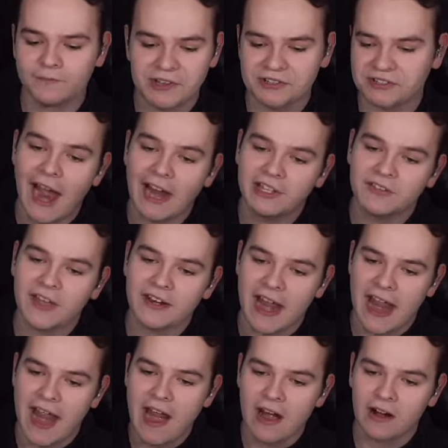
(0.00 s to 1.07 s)
Yeah, lighter
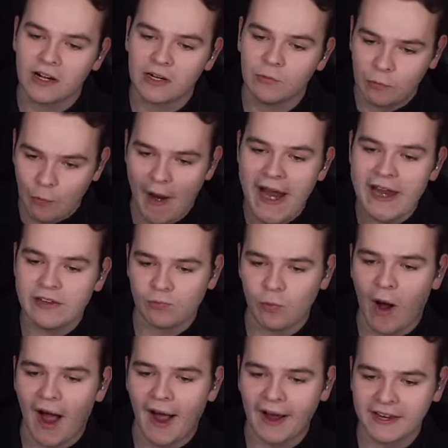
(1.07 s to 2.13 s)
than air,
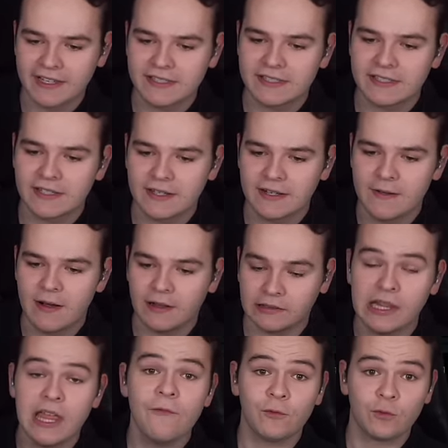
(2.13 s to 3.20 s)
weight-wise,
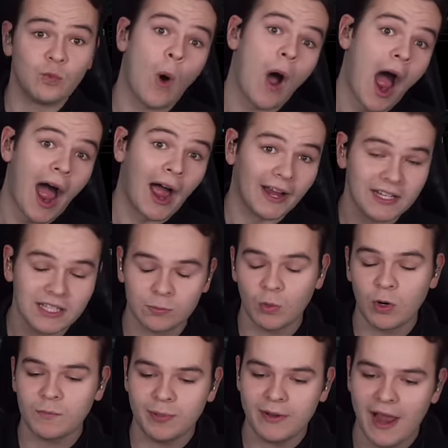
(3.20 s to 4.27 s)

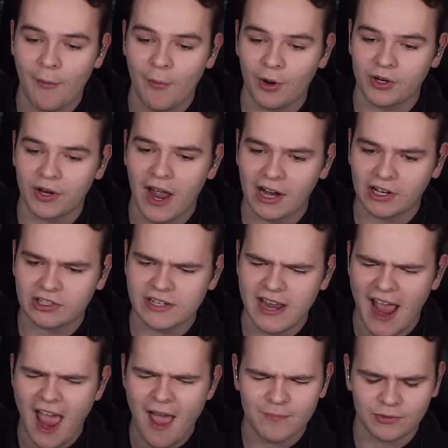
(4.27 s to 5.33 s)
lift-wise, would be able to
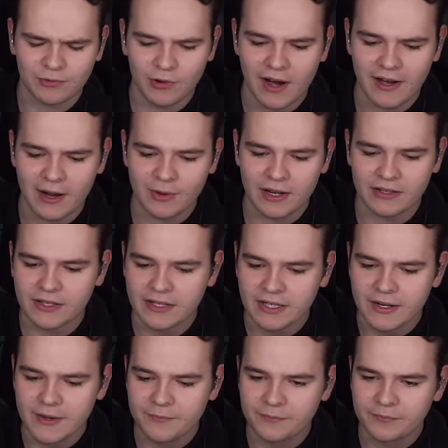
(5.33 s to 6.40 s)
actually happen, right? I mean,
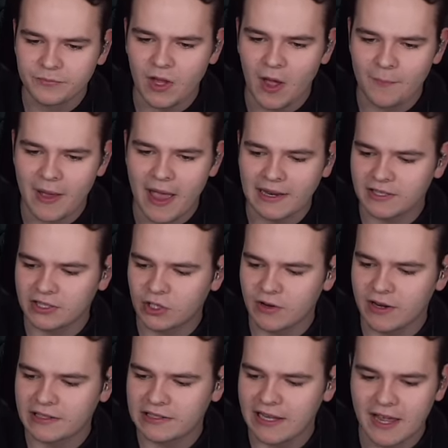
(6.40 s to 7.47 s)
not bad. Let's
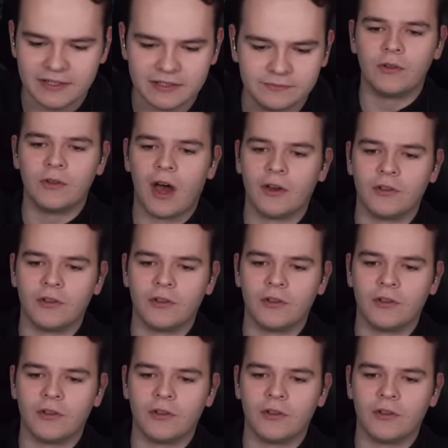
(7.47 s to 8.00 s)
go ahead and land. Oh, no,